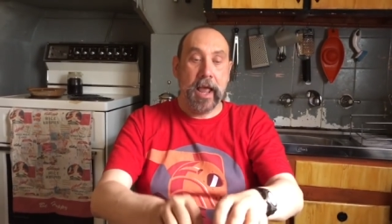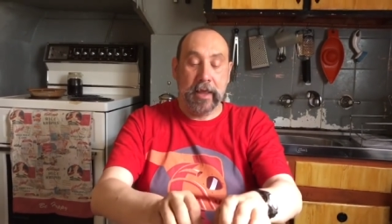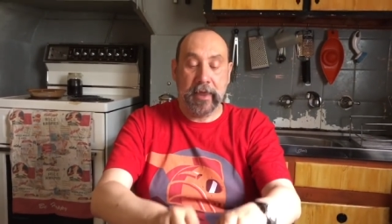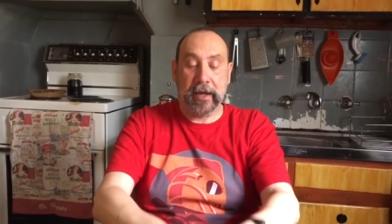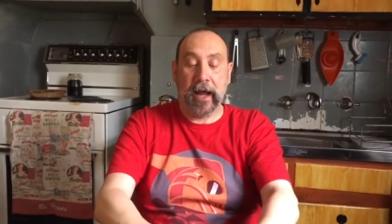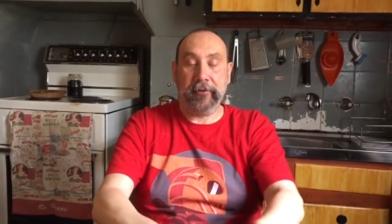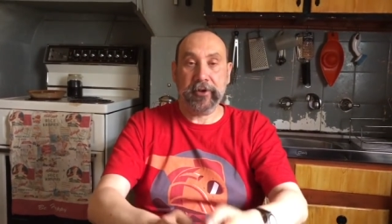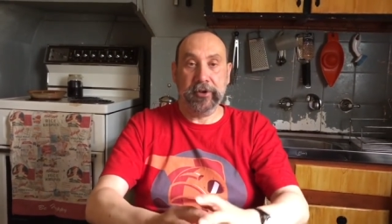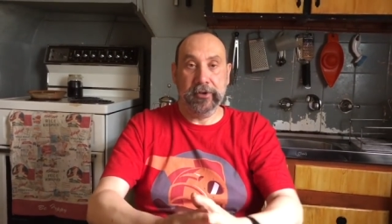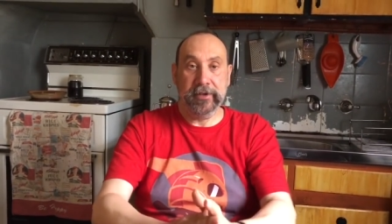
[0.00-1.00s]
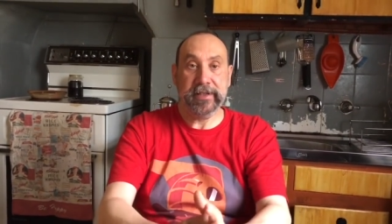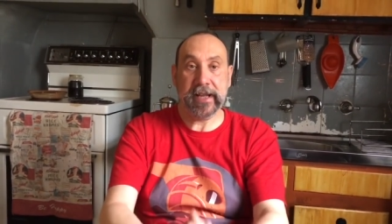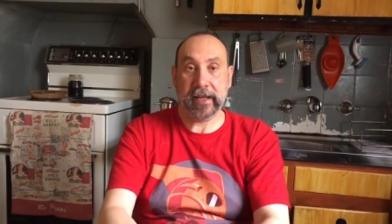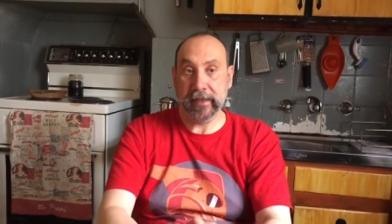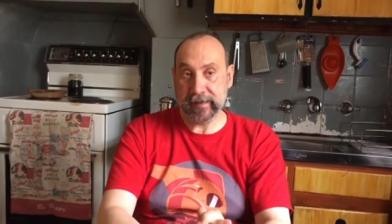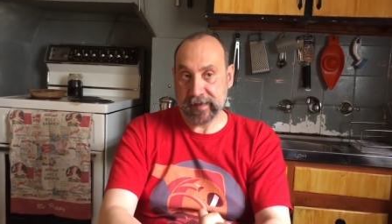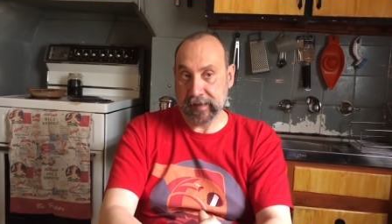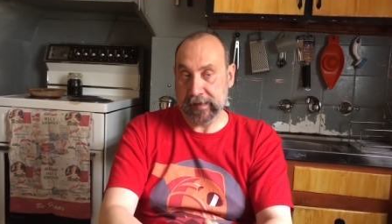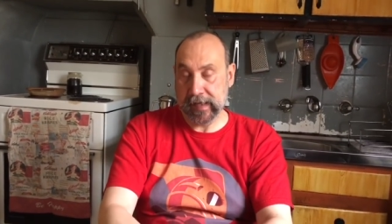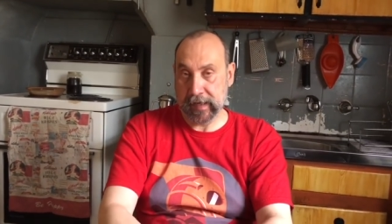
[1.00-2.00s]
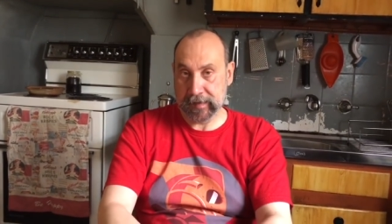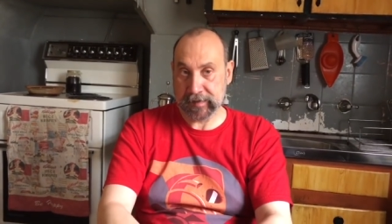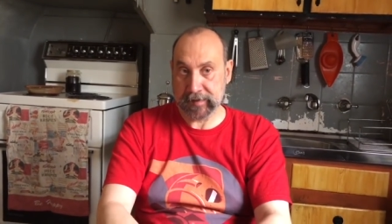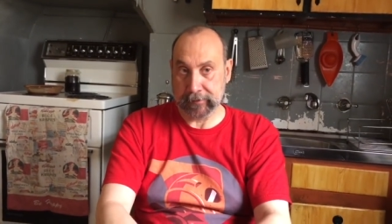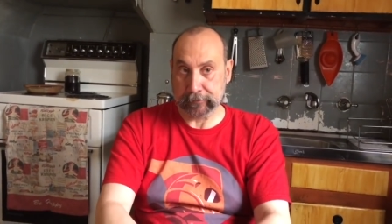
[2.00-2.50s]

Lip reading: and that afternoon Deng had said yes.